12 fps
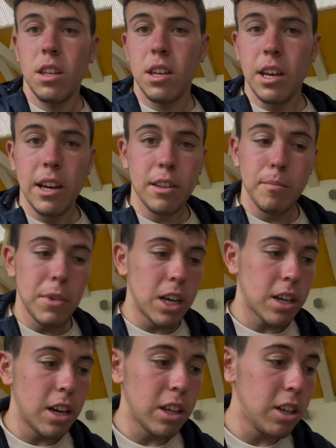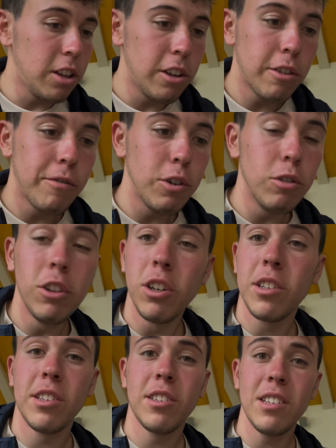Guys, I'm not kidding you. This food
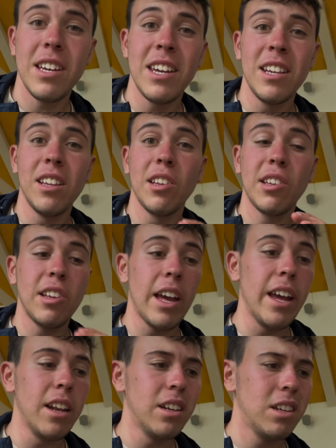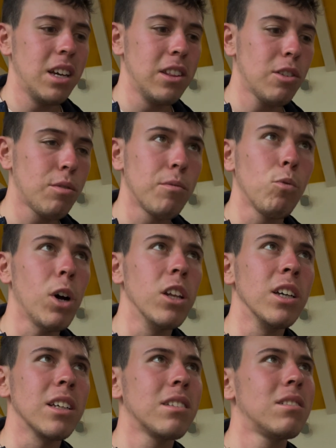looks insane. And this was what,
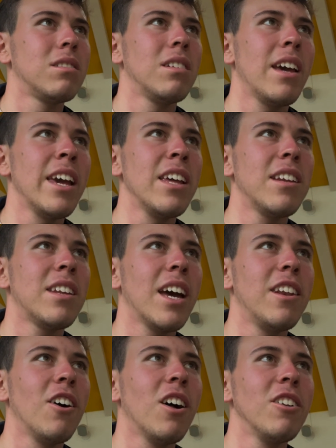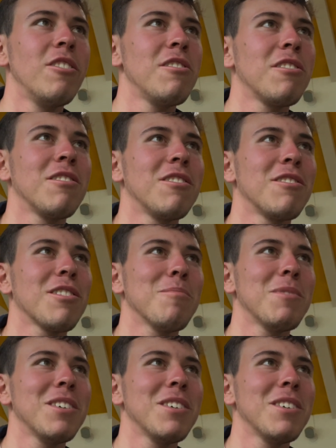like $8-10 something?